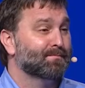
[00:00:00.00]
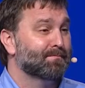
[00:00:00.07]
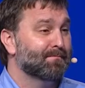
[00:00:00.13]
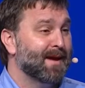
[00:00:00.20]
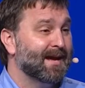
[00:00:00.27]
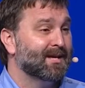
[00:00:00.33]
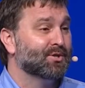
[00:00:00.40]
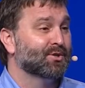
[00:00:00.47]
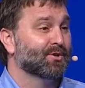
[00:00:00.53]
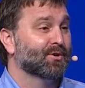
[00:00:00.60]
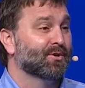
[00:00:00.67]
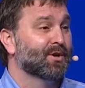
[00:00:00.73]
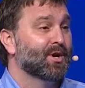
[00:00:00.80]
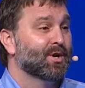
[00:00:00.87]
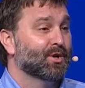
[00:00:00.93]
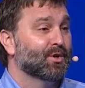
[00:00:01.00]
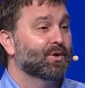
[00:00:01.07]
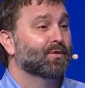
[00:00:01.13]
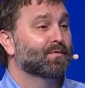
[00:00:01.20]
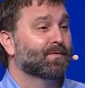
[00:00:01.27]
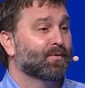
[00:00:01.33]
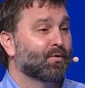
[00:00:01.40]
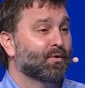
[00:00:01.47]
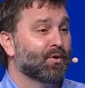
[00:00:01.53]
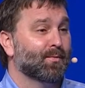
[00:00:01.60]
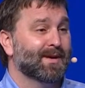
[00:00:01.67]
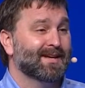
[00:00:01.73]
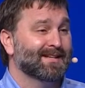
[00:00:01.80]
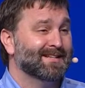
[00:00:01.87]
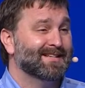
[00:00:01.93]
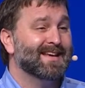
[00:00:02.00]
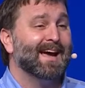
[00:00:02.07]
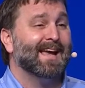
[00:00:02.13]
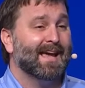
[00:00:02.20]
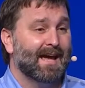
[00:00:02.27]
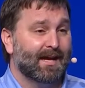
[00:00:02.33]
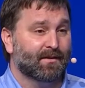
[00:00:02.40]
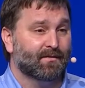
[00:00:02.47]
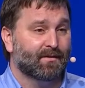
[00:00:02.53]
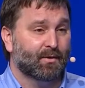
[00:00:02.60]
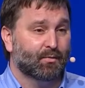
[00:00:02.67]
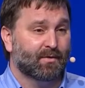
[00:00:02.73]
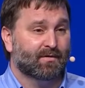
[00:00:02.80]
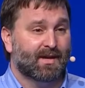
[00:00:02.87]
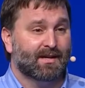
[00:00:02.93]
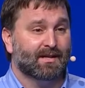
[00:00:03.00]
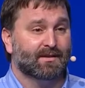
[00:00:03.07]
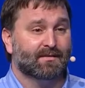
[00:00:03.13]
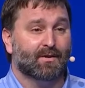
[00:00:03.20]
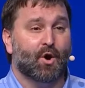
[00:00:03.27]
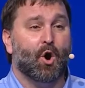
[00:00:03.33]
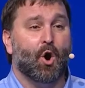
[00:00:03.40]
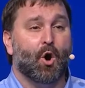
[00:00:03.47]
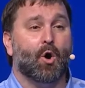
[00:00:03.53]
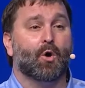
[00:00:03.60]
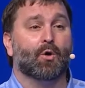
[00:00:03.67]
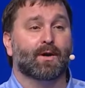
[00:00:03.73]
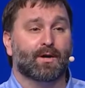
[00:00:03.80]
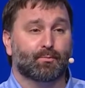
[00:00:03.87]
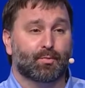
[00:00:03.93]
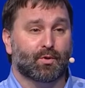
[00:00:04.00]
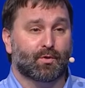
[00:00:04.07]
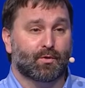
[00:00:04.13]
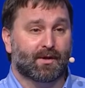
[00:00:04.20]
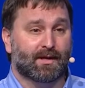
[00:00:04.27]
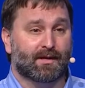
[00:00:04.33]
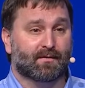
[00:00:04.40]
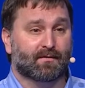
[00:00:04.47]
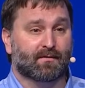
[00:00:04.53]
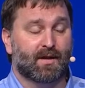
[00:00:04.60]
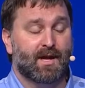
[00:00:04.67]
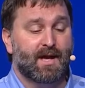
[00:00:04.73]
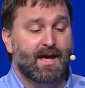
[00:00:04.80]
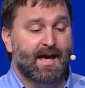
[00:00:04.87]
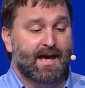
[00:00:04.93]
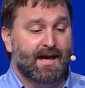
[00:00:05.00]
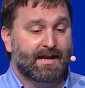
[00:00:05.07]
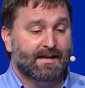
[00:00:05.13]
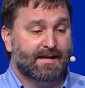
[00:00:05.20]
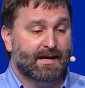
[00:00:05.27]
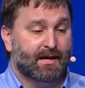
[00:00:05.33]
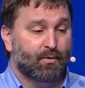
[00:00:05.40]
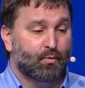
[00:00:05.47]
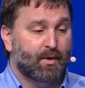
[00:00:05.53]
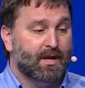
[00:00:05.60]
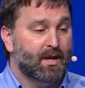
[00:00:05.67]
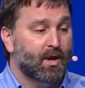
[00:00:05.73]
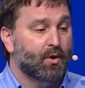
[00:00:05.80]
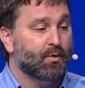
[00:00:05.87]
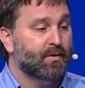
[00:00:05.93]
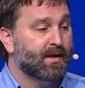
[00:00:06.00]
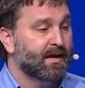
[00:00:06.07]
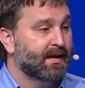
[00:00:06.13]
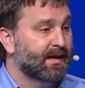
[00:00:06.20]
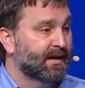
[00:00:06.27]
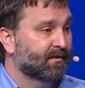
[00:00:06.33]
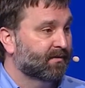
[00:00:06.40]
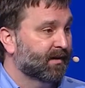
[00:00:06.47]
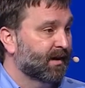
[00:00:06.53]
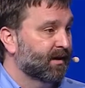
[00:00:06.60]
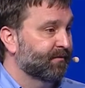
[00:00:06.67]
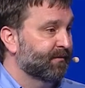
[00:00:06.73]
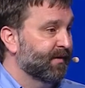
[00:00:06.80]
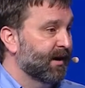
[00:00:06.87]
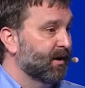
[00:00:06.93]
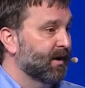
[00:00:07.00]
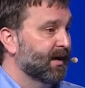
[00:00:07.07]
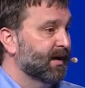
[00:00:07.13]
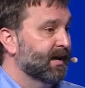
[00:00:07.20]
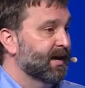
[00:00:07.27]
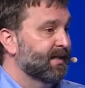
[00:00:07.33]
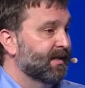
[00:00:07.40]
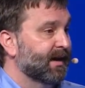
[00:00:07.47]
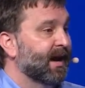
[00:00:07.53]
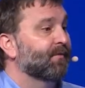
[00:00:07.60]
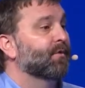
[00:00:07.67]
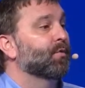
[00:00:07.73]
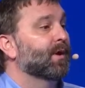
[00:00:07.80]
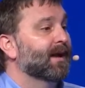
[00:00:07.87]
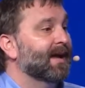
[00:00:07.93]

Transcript: major new form in decades that we're sending to all employees, and we know that it's that everyone